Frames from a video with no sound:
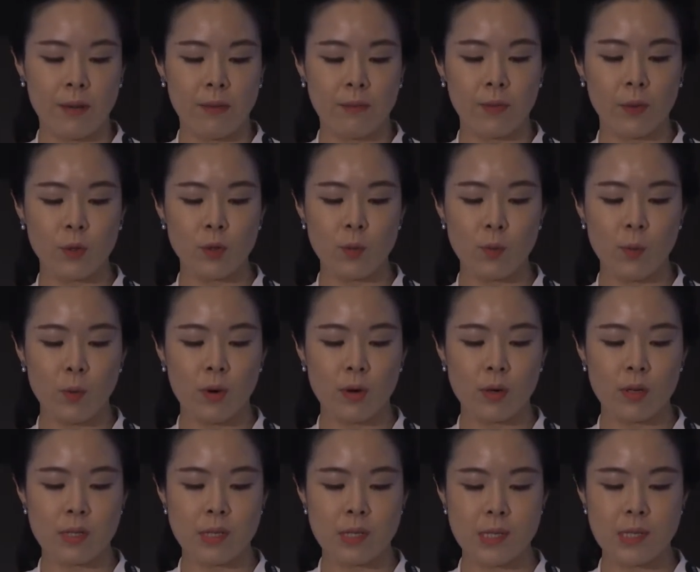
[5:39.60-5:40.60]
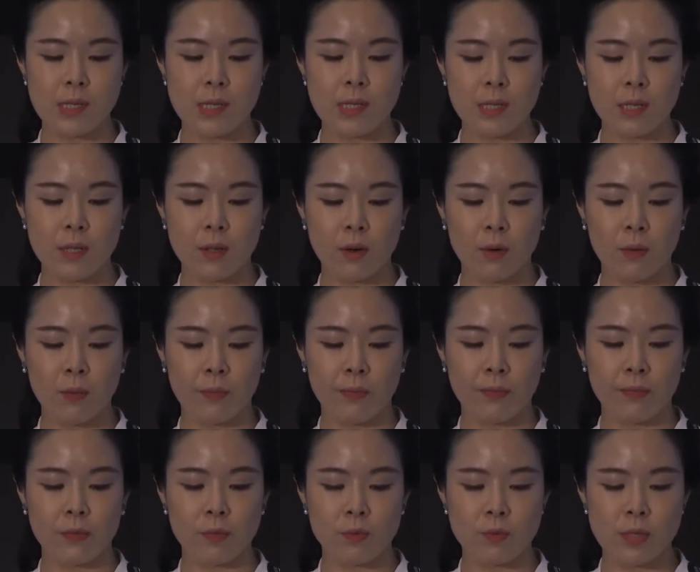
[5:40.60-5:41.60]
Furthermore, since the year
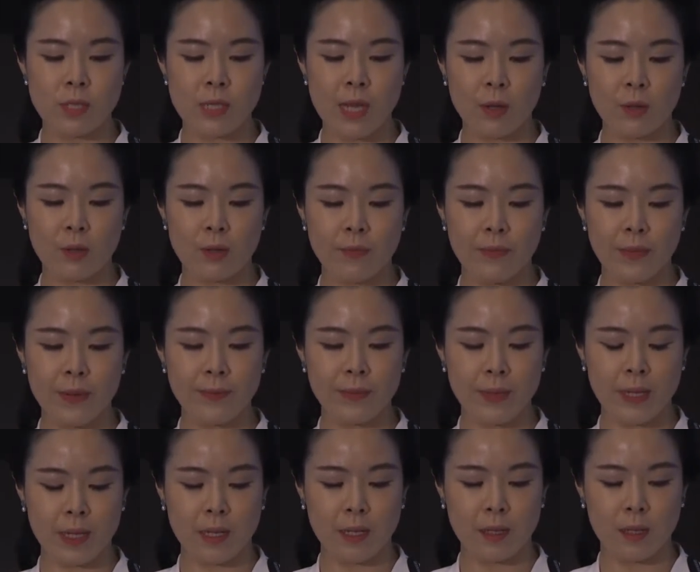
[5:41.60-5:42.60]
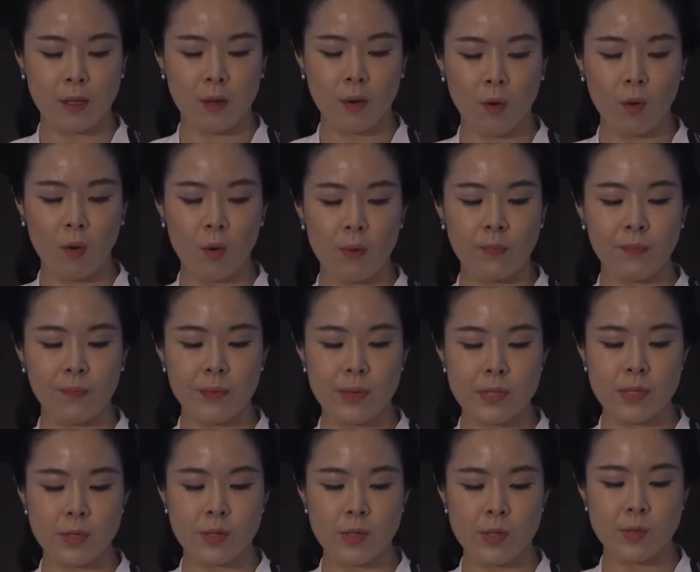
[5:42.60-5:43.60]
of 2015, all
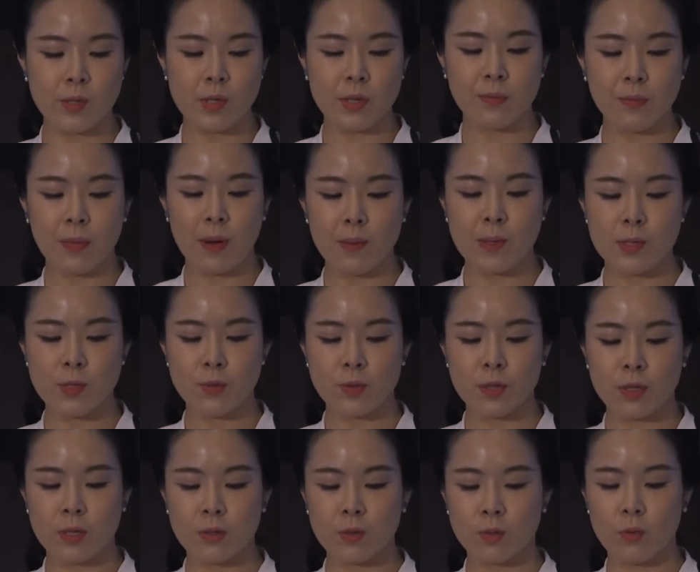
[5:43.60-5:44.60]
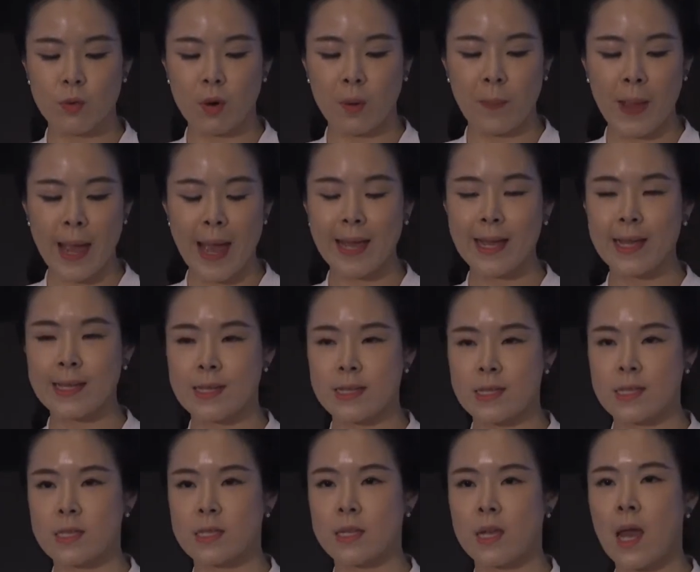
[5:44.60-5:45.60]
prescription pharmaceutical drug
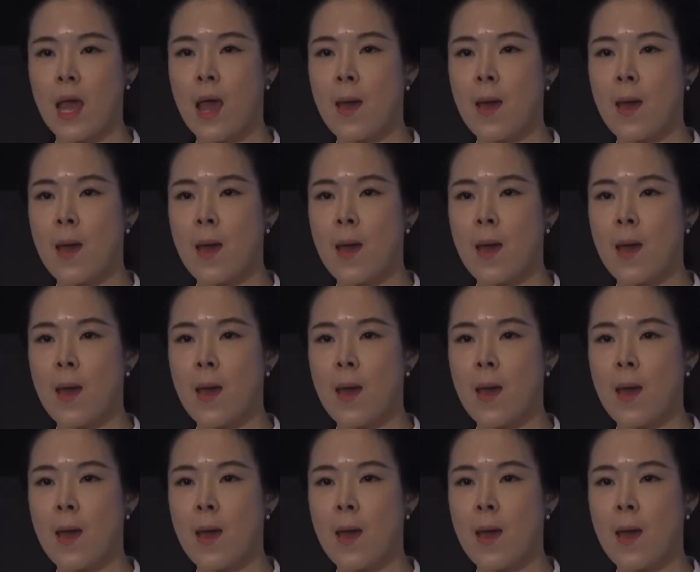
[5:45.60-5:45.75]
packages